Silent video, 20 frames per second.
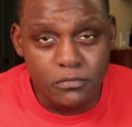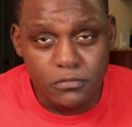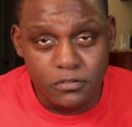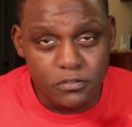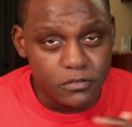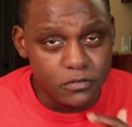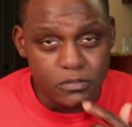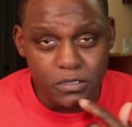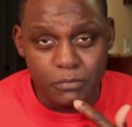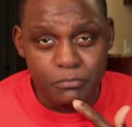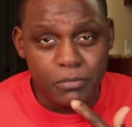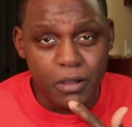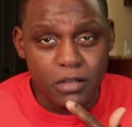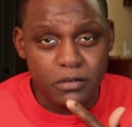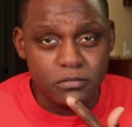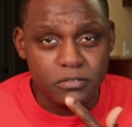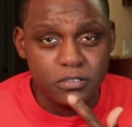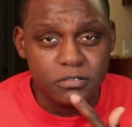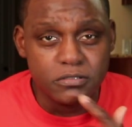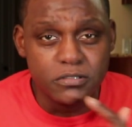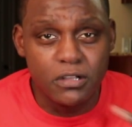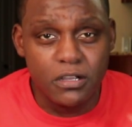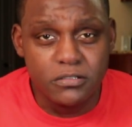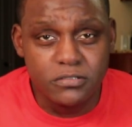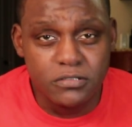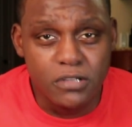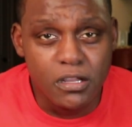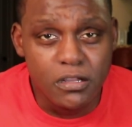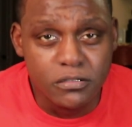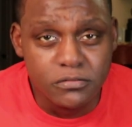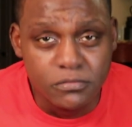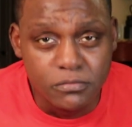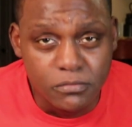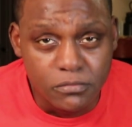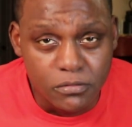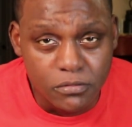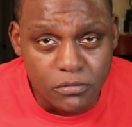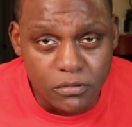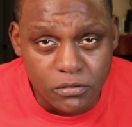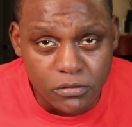And when that bottom lip start shaking,
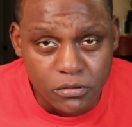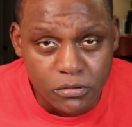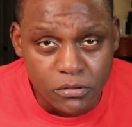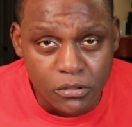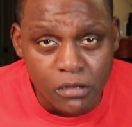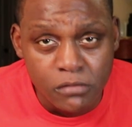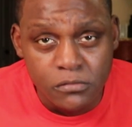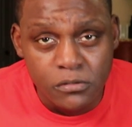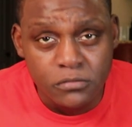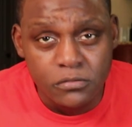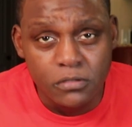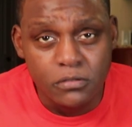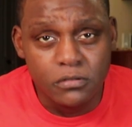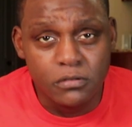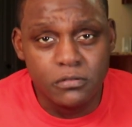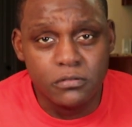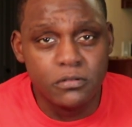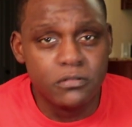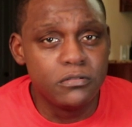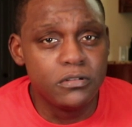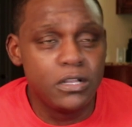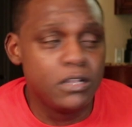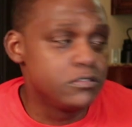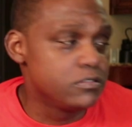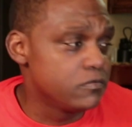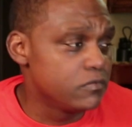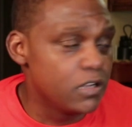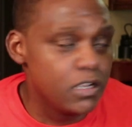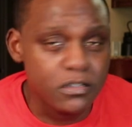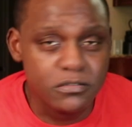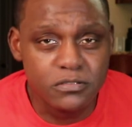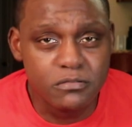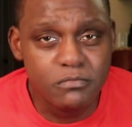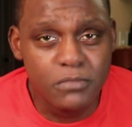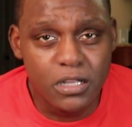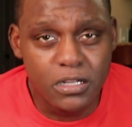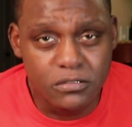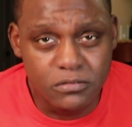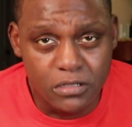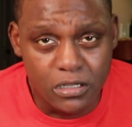I was around
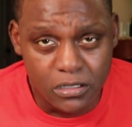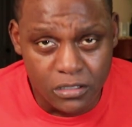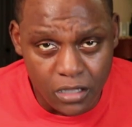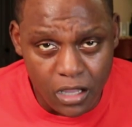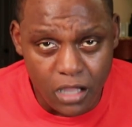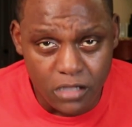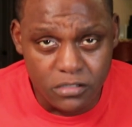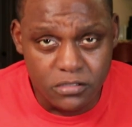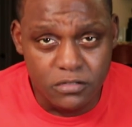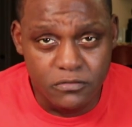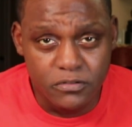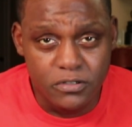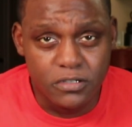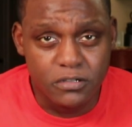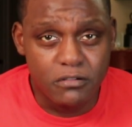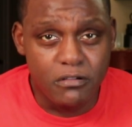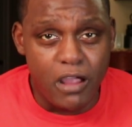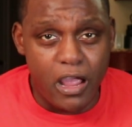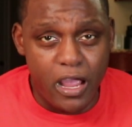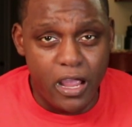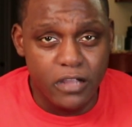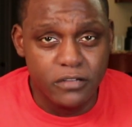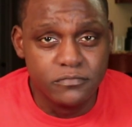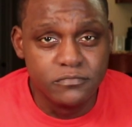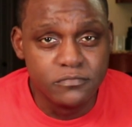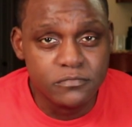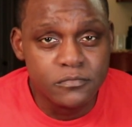somebody, so I couldn't really cry.